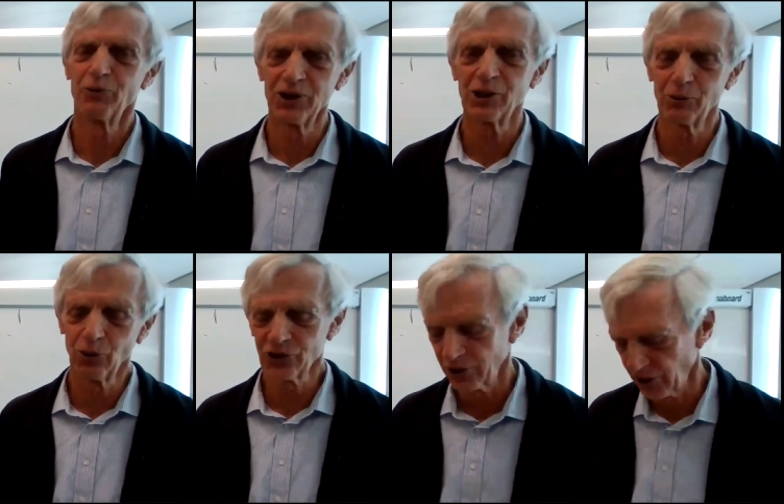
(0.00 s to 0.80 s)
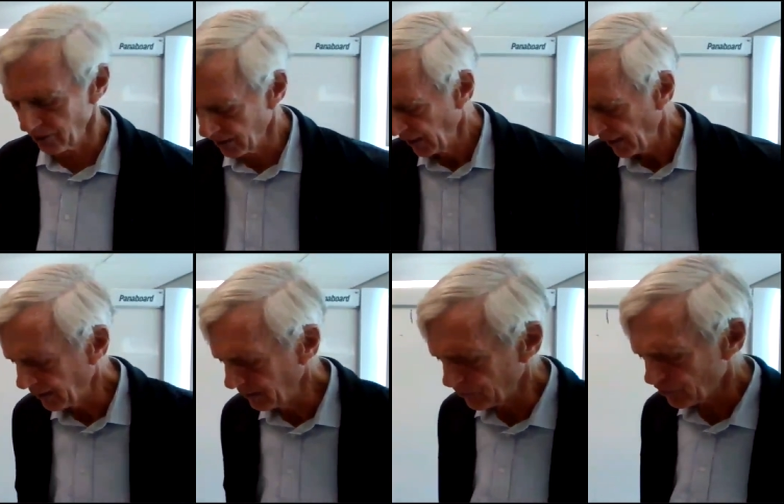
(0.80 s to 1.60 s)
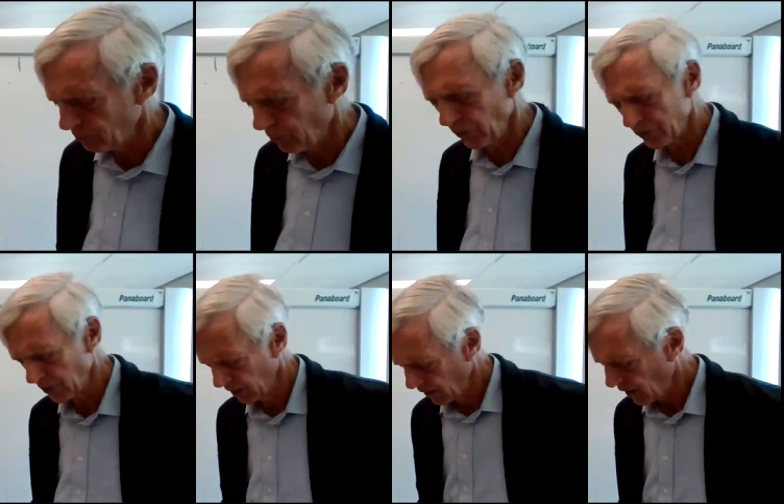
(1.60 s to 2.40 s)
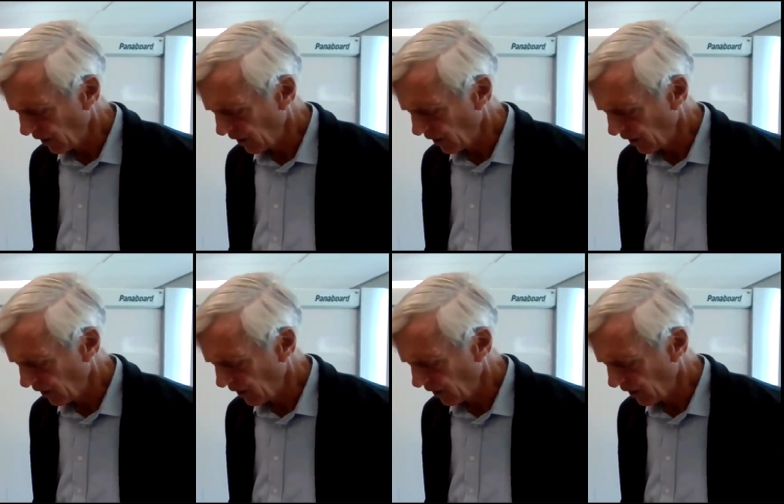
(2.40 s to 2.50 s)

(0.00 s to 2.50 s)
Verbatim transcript: one recently, also another adolescent boy,